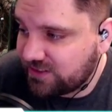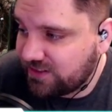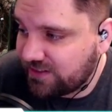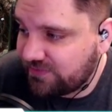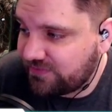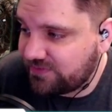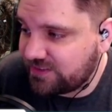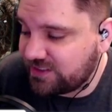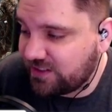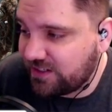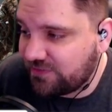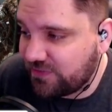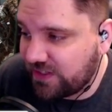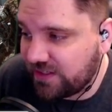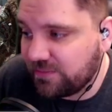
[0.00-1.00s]

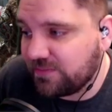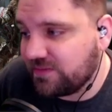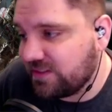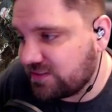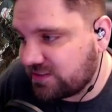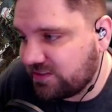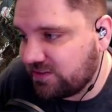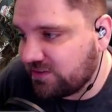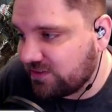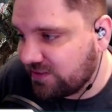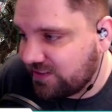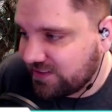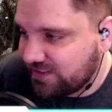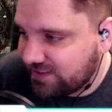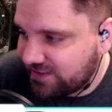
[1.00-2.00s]
sorry, fam. Let's go
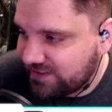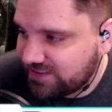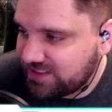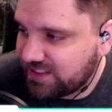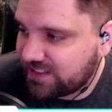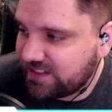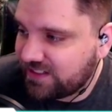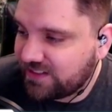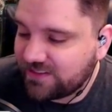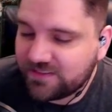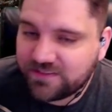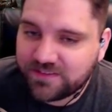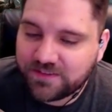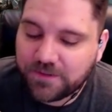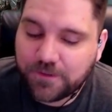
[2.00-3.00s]
check it out.